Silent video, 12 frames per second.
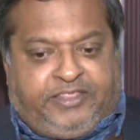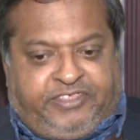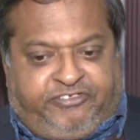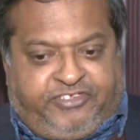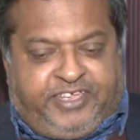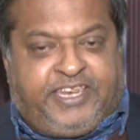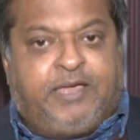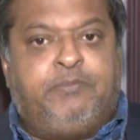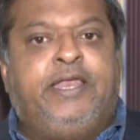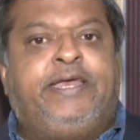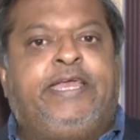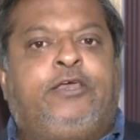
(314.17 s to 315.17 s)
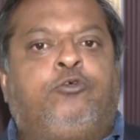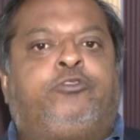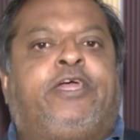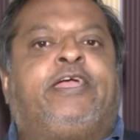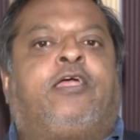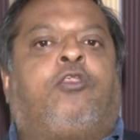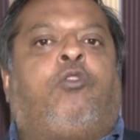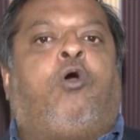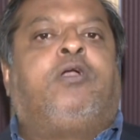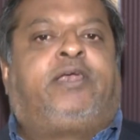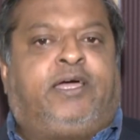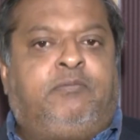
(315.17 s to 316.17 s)
this inability to think
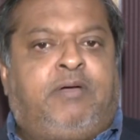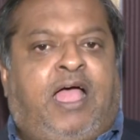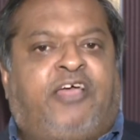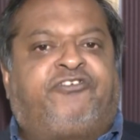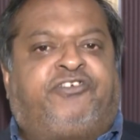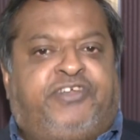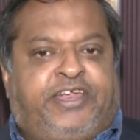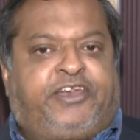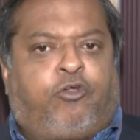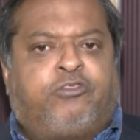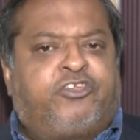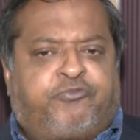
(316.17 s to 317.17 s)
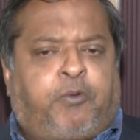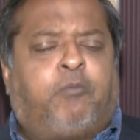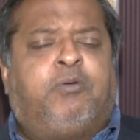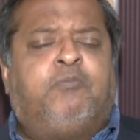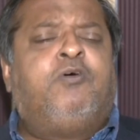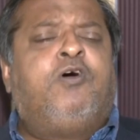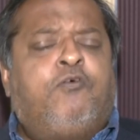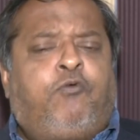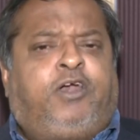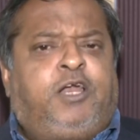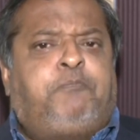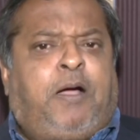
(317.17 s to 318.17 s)
long-term has created all this problem.
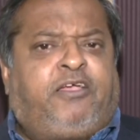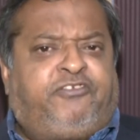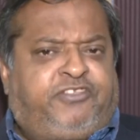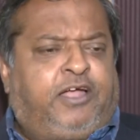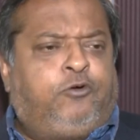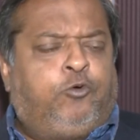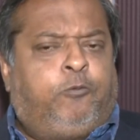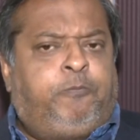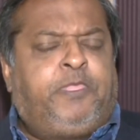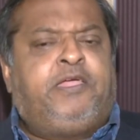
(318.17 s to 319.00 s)
What did Pakistan do?